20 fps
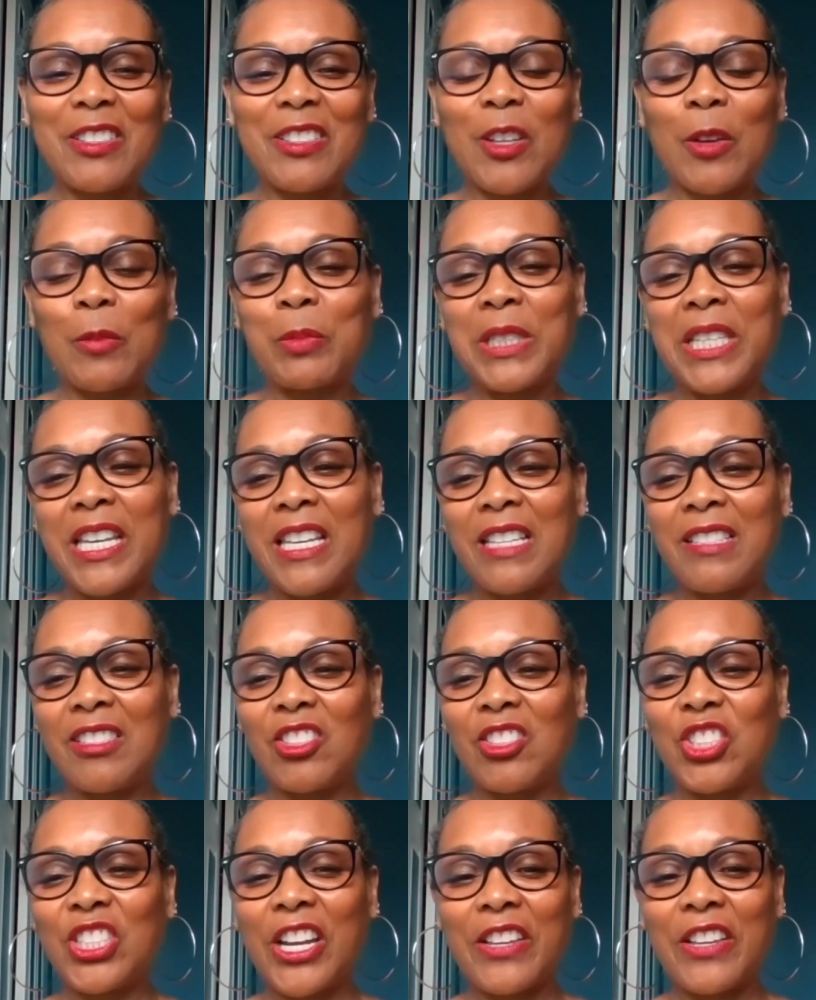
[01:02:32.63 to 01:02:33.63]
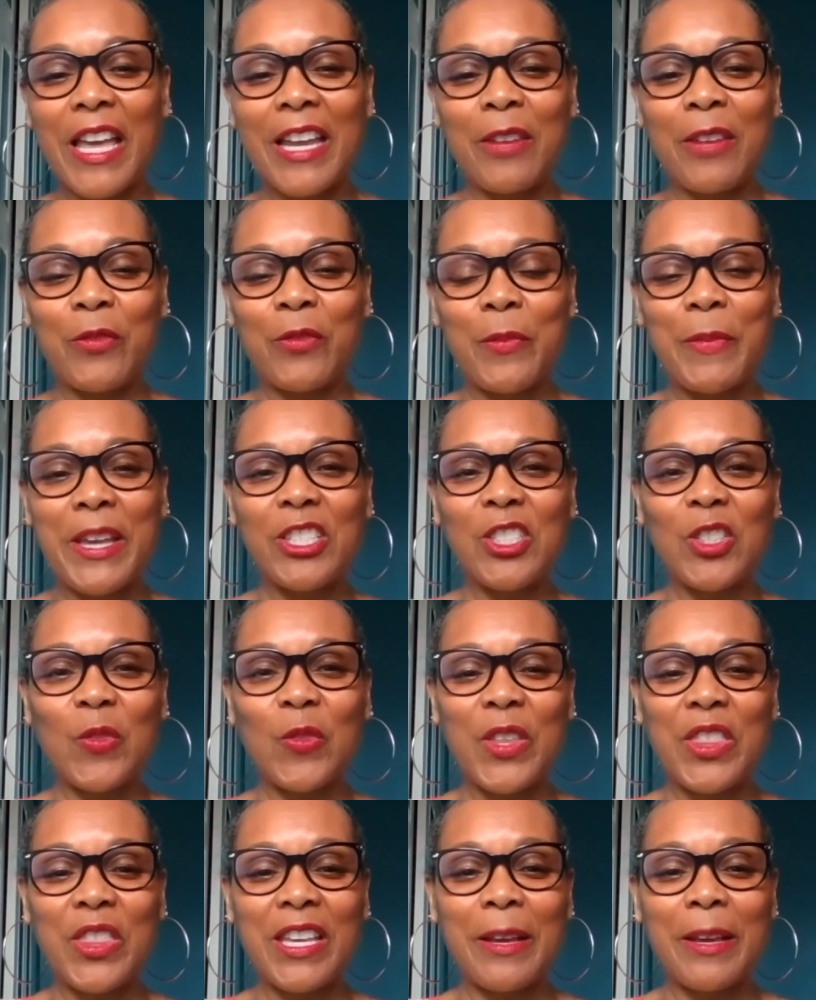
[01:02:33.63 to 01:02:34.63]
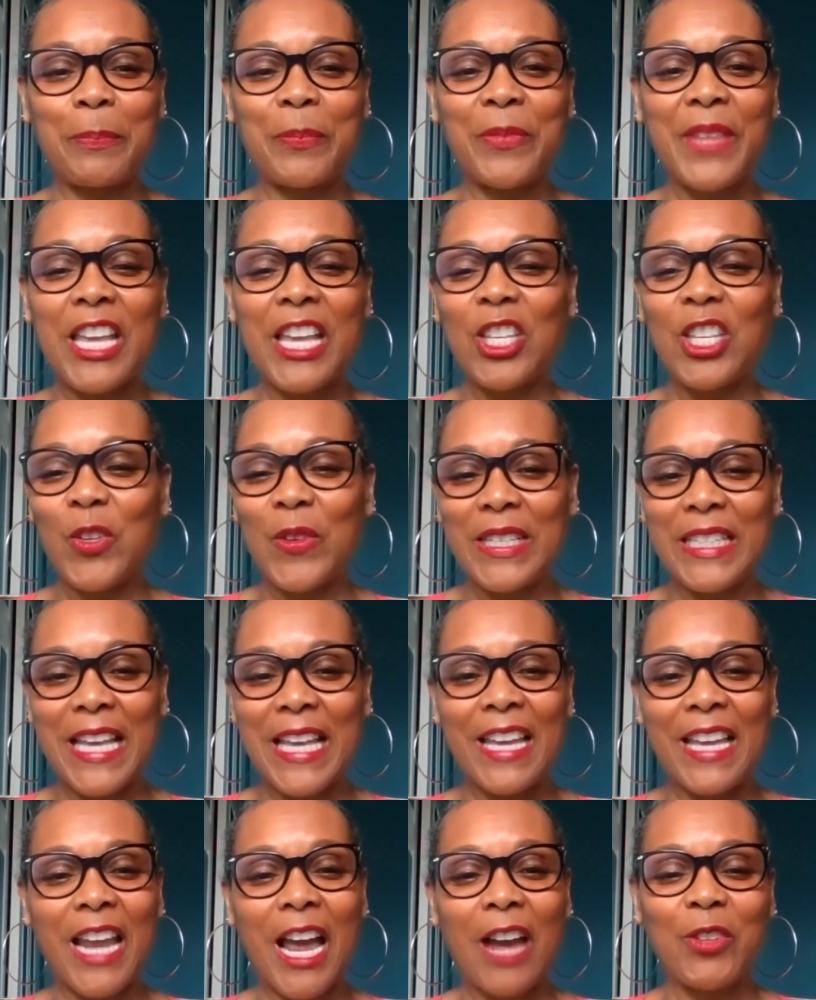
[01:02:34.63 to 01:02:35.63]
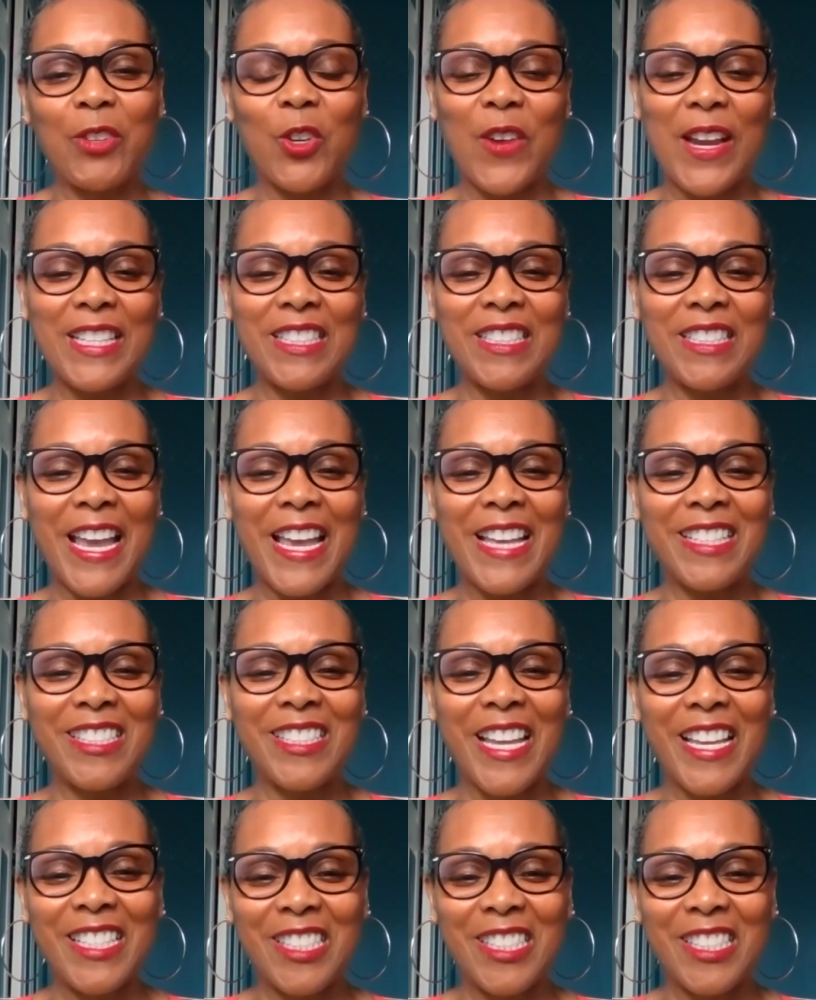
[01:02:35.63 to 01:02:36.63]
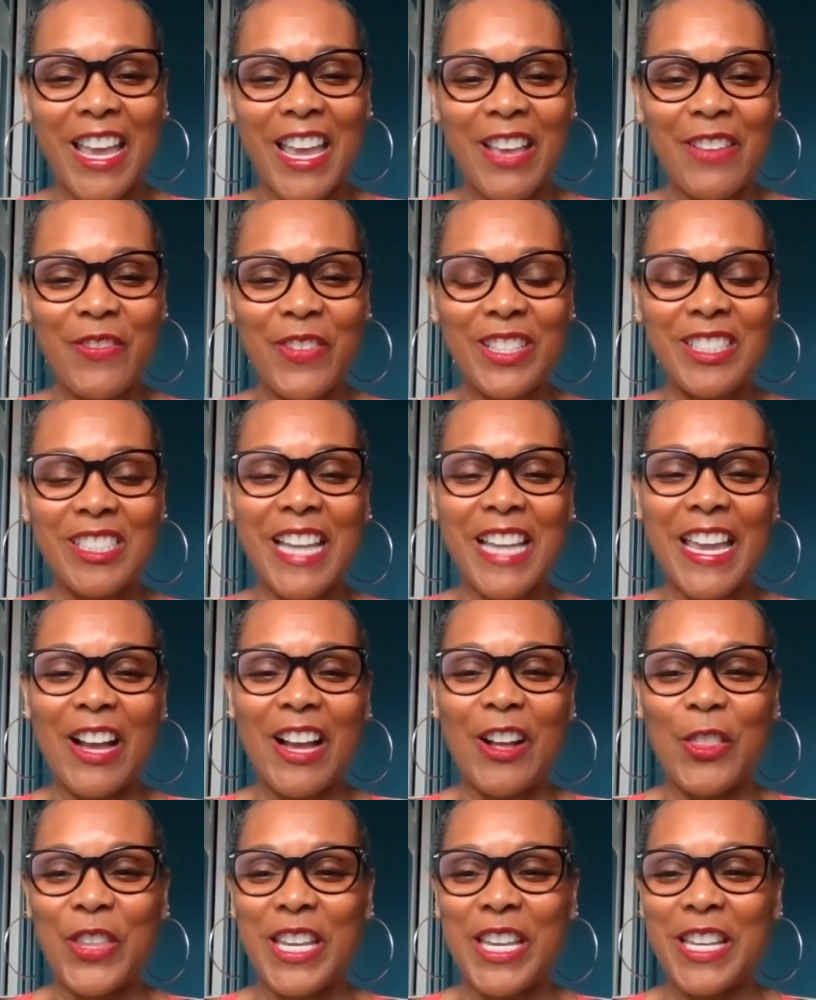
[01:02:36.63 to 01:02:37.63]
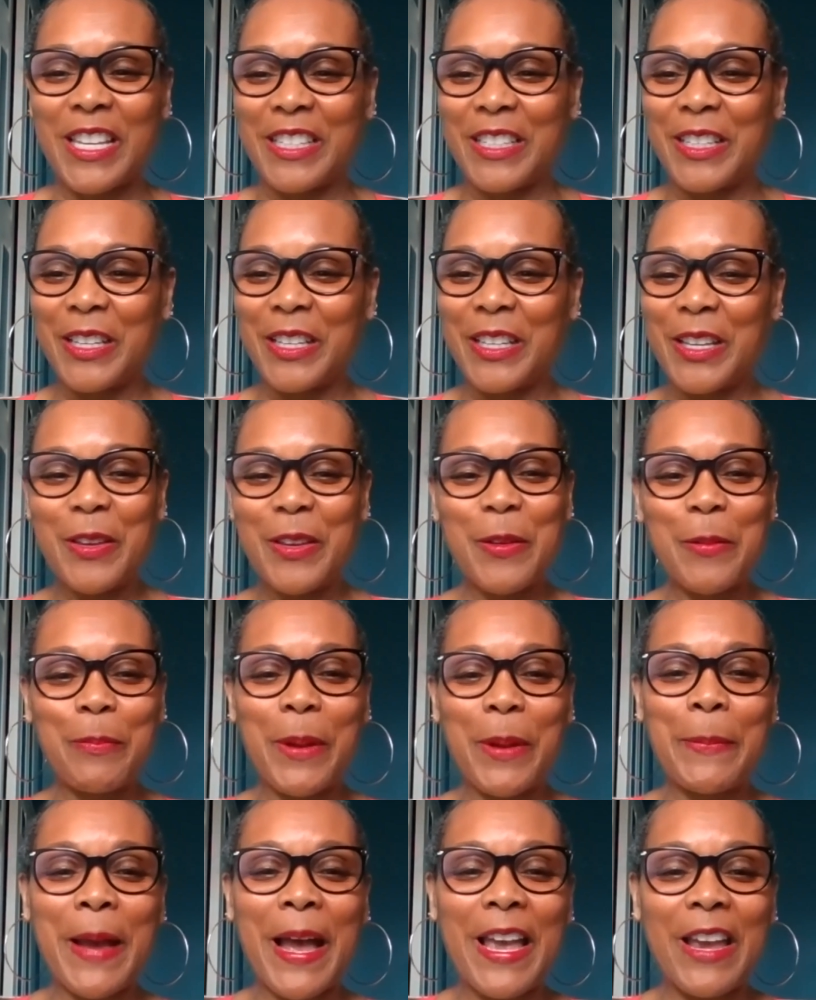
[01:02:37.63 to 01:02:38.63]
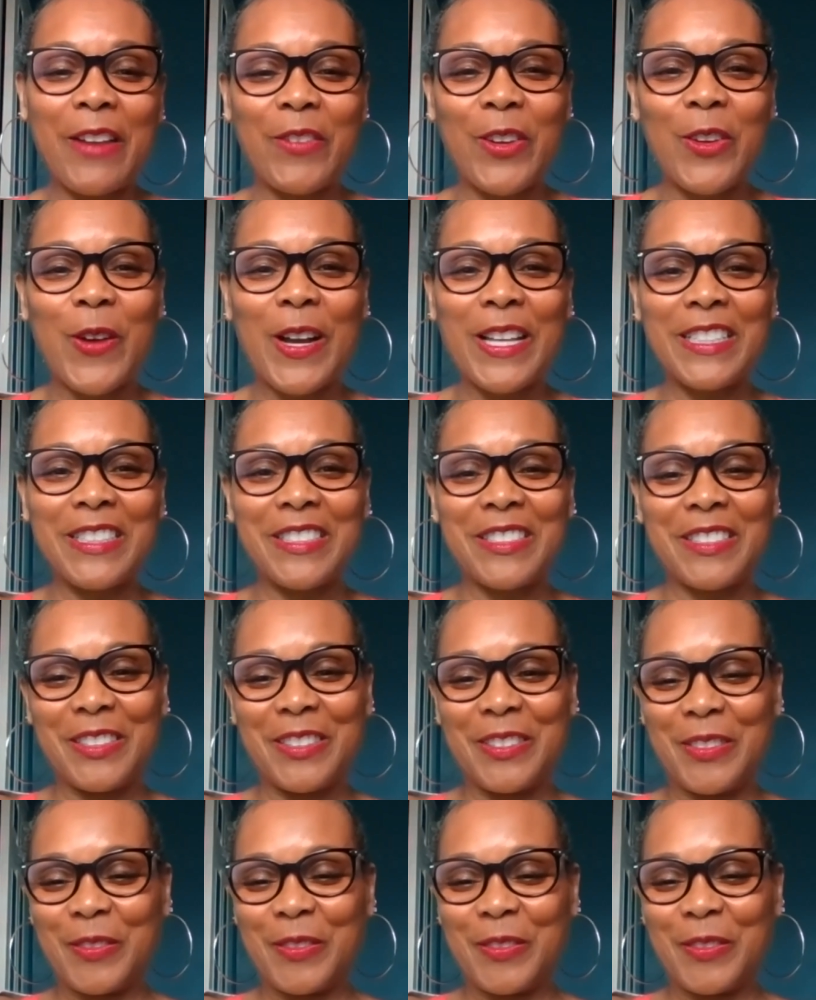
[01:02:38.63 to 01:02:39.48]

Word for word: So please share that information with them. Thank you again. Have a great day. Stay safe and stay healthy. Bye-bye, everyone.